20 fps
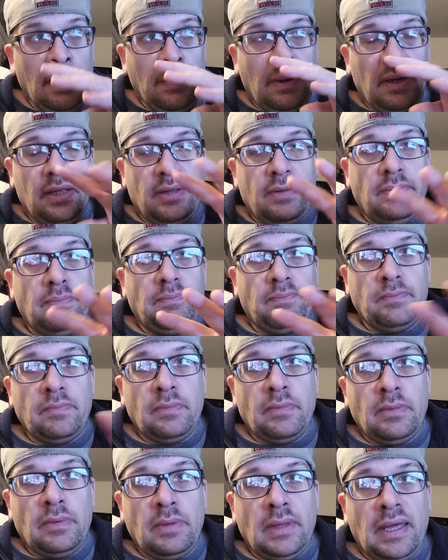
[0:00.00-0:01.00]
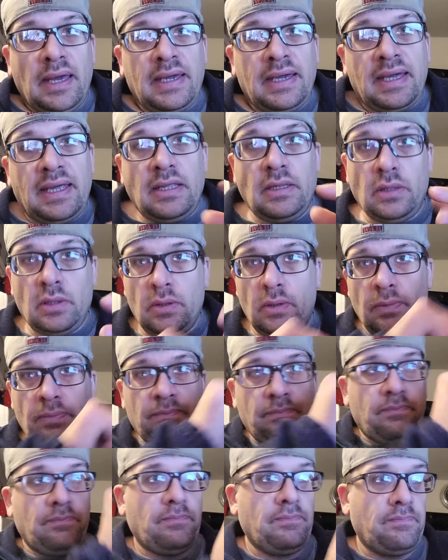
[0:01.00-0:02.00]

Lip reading: but I got a little,